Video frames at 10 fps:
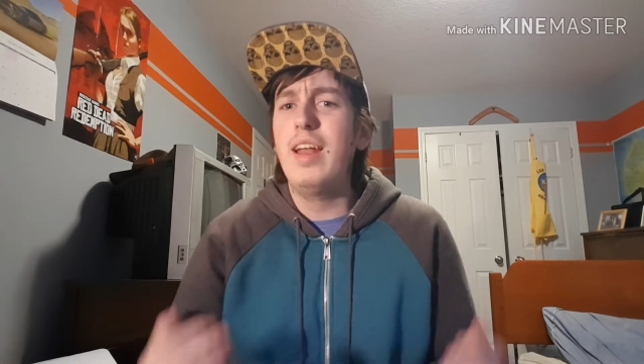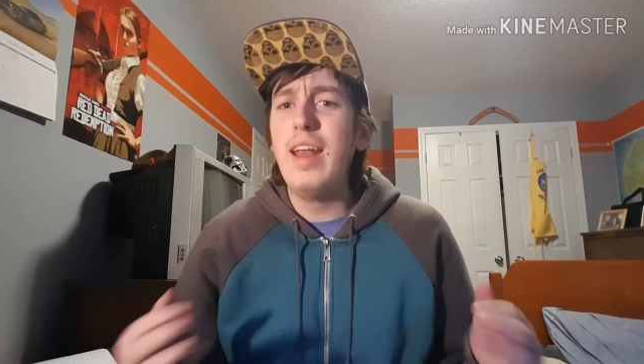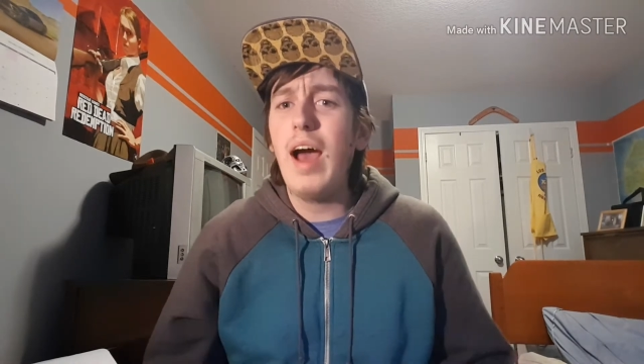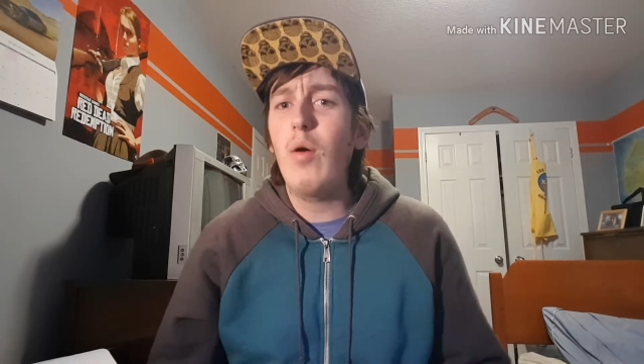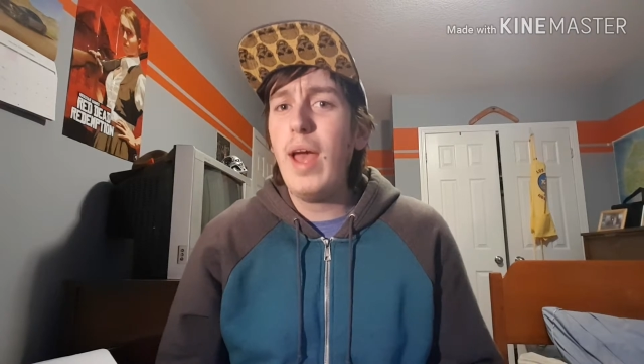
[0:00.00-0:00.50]

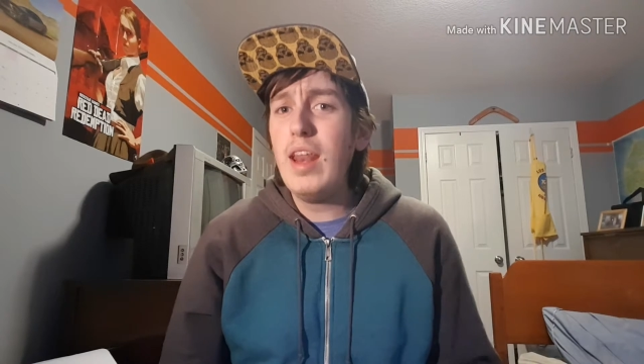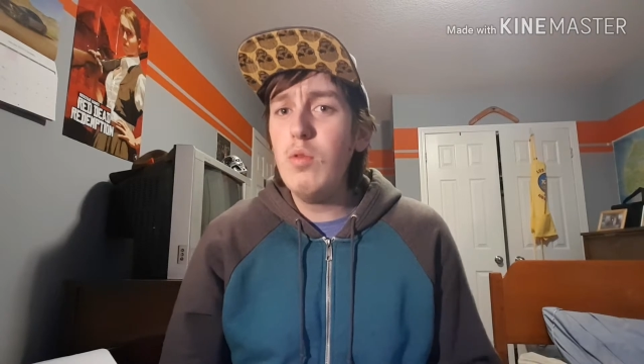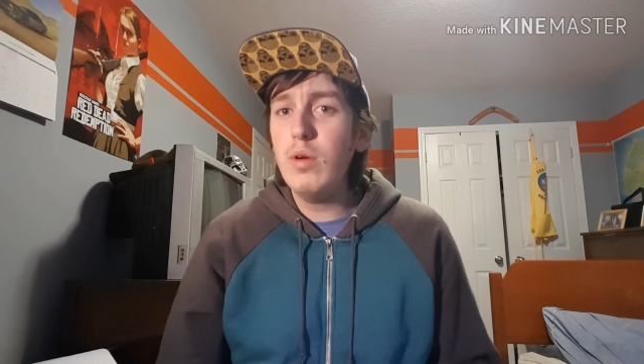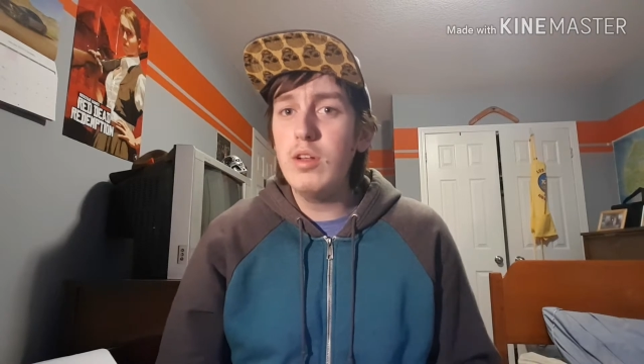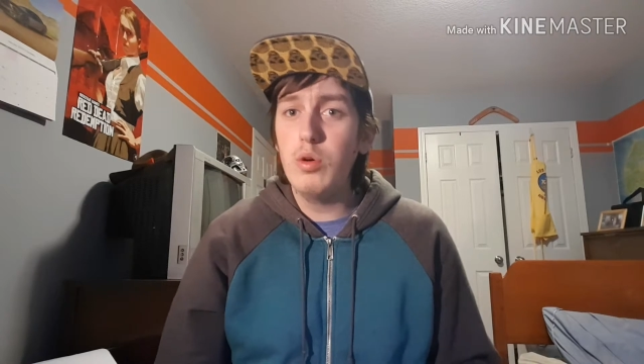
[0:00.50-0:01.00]
Now,
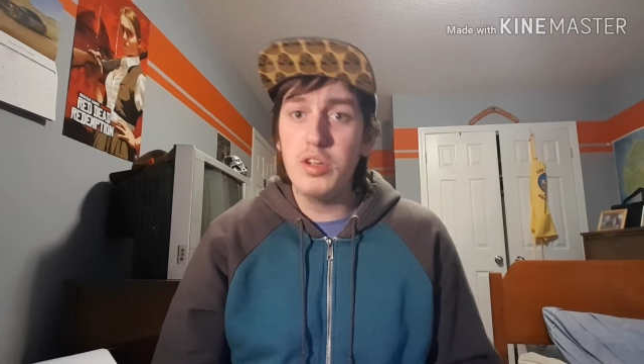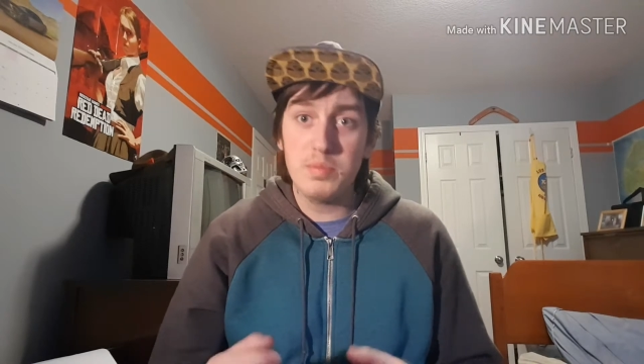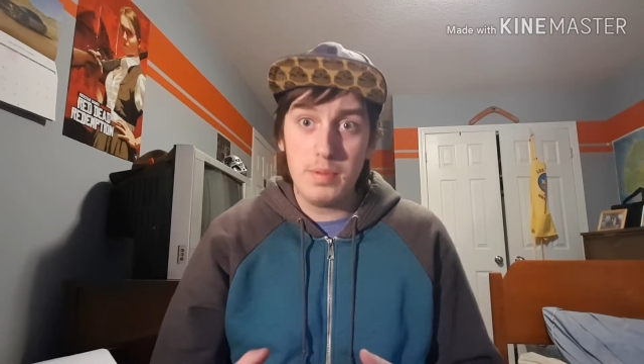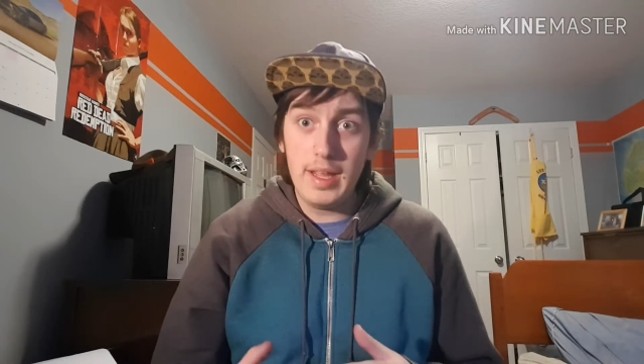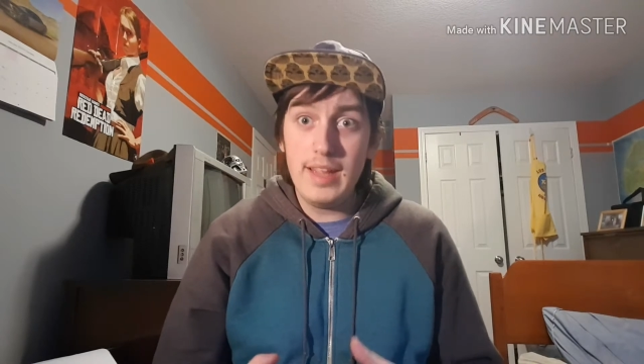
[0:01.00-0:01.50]
anyone who has
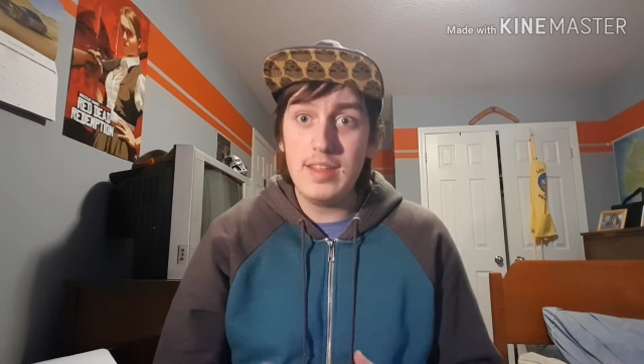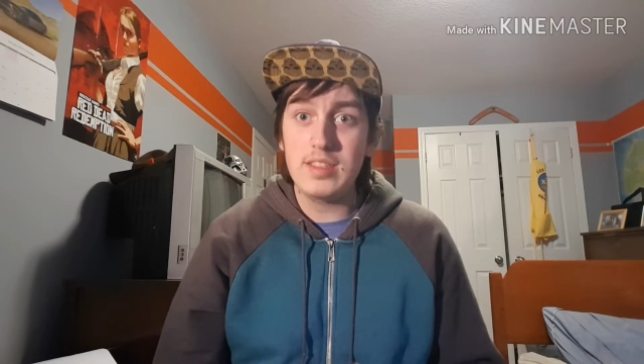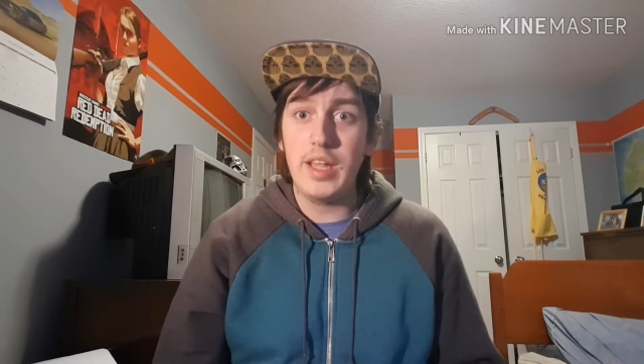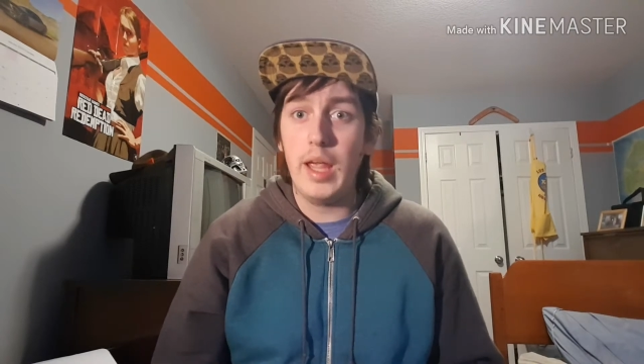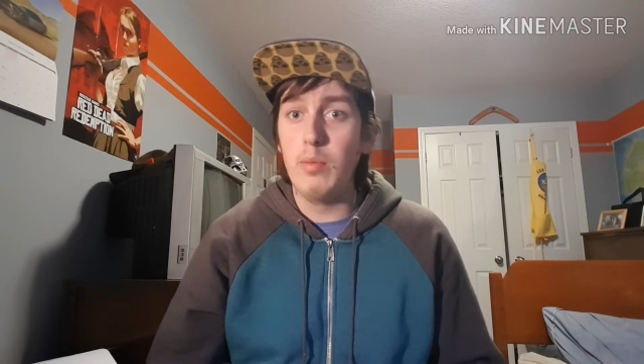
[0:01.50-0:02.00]
played
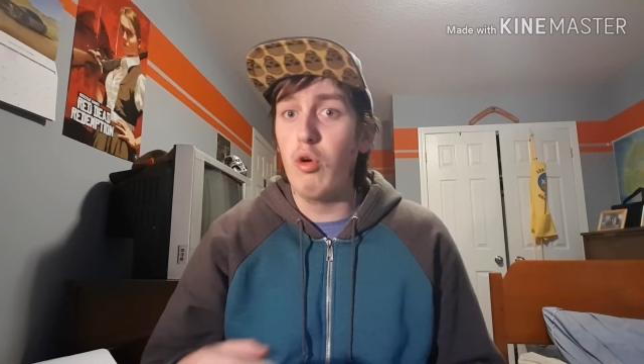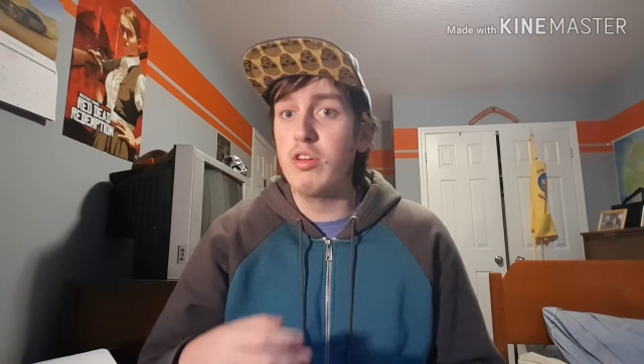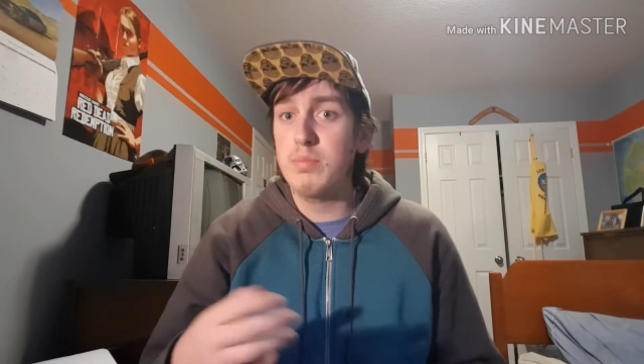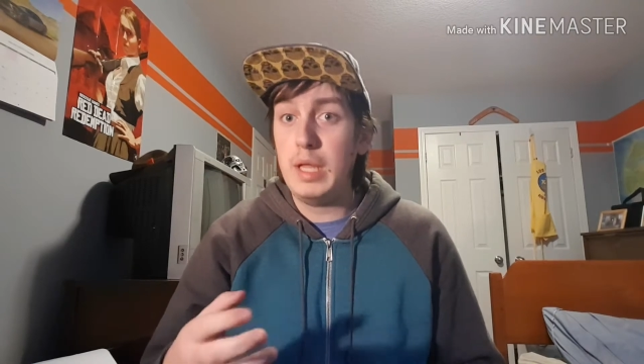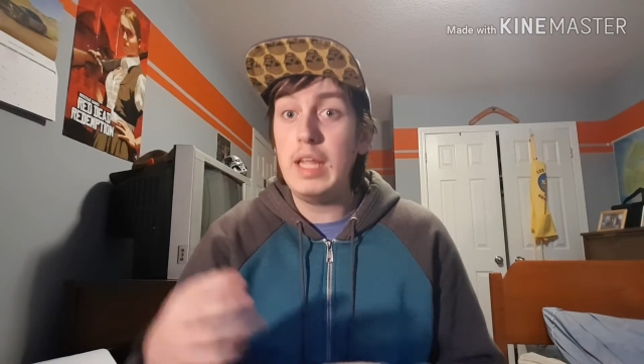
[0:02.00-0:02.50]
this game or
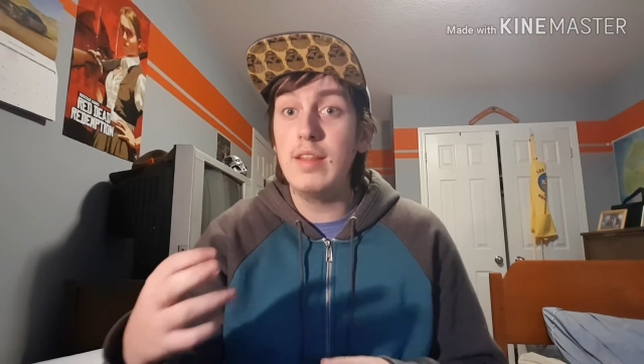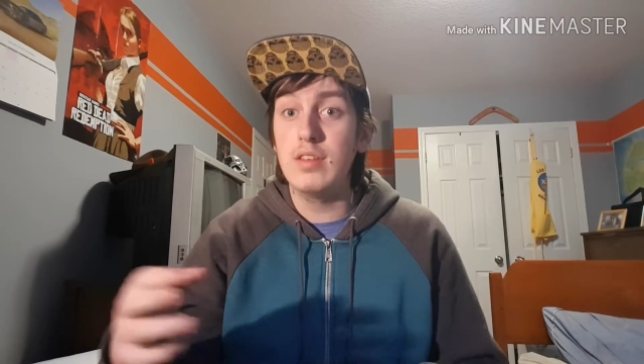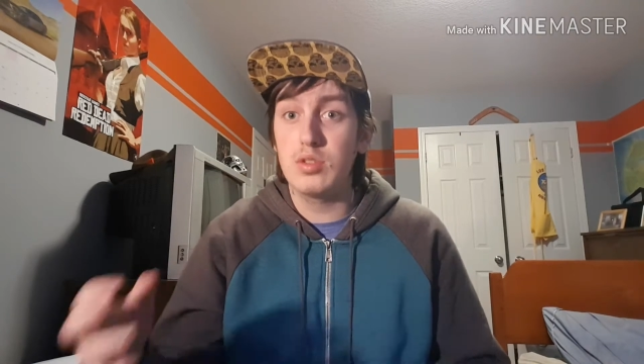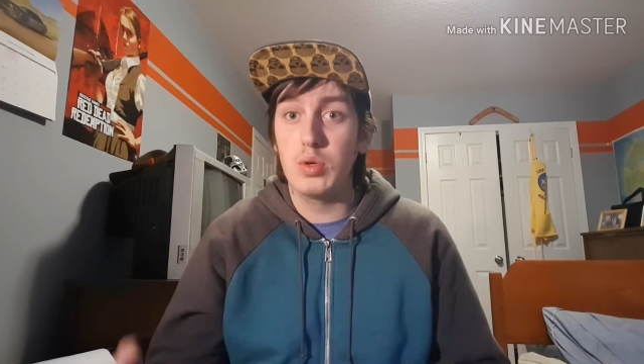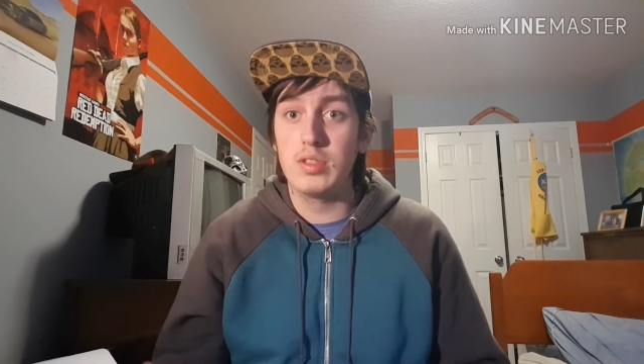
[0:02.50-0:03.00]
has played
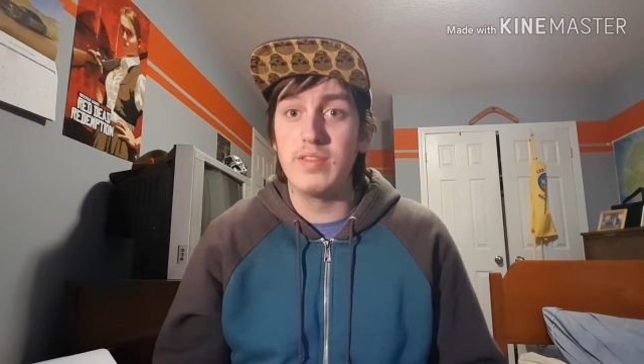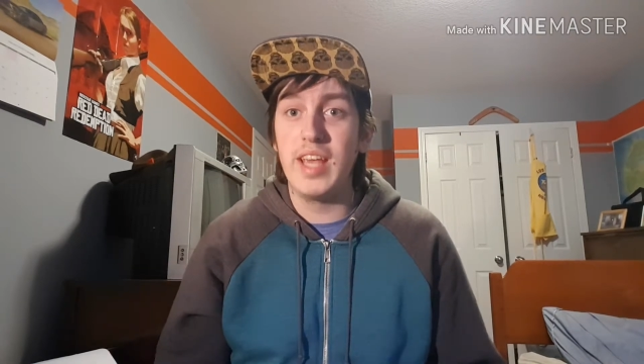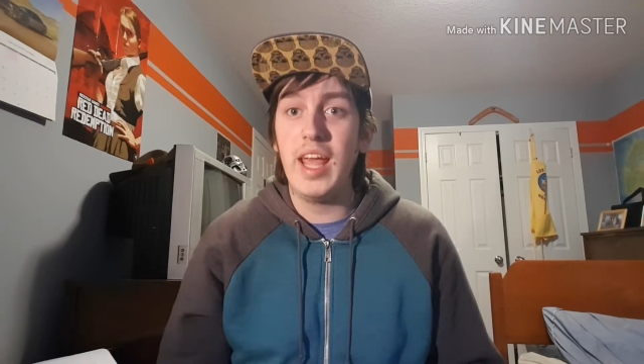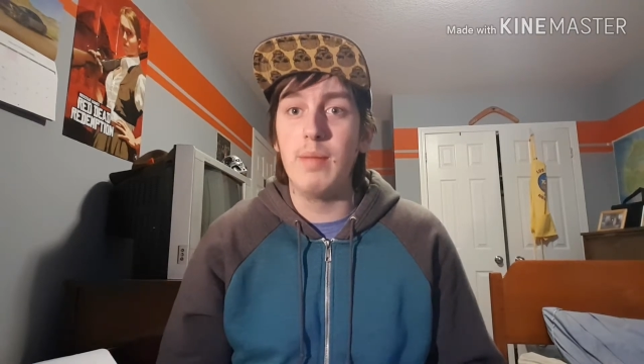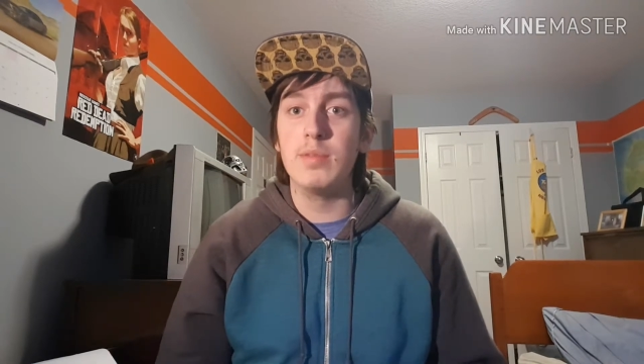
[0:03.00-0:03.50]
these sorts of
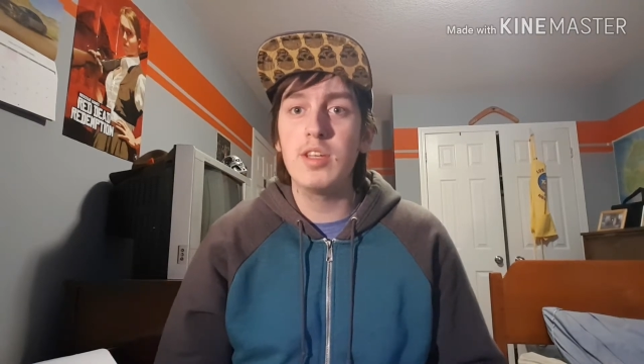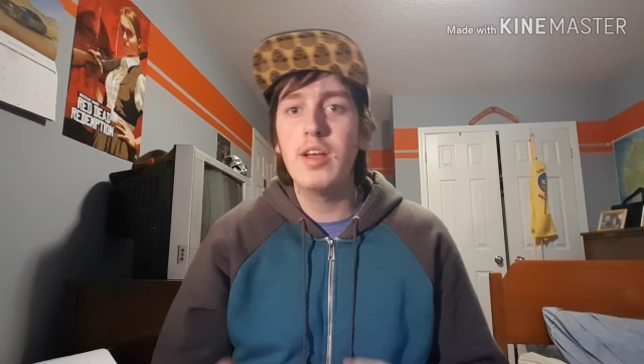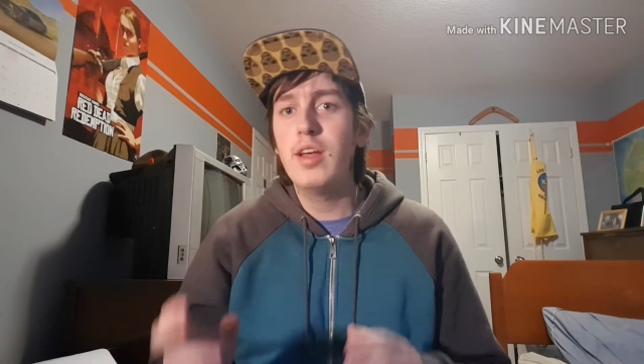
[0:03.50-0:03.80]
games